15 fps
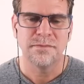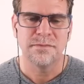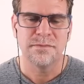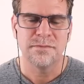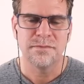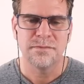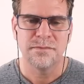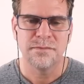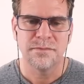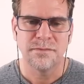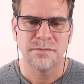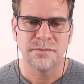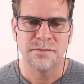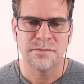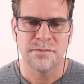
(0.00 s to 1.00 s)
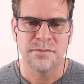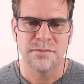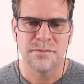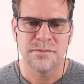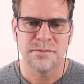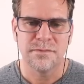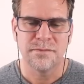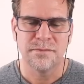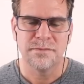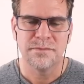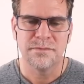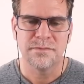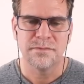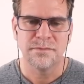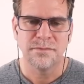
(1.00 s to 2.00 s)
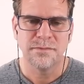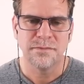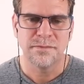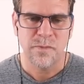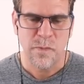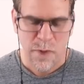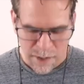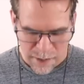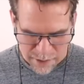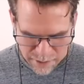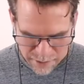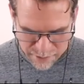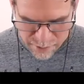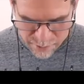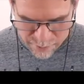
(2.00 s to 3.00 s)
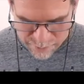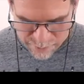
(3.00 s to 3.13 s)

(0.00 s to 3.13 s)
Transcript: This person isn't speaking.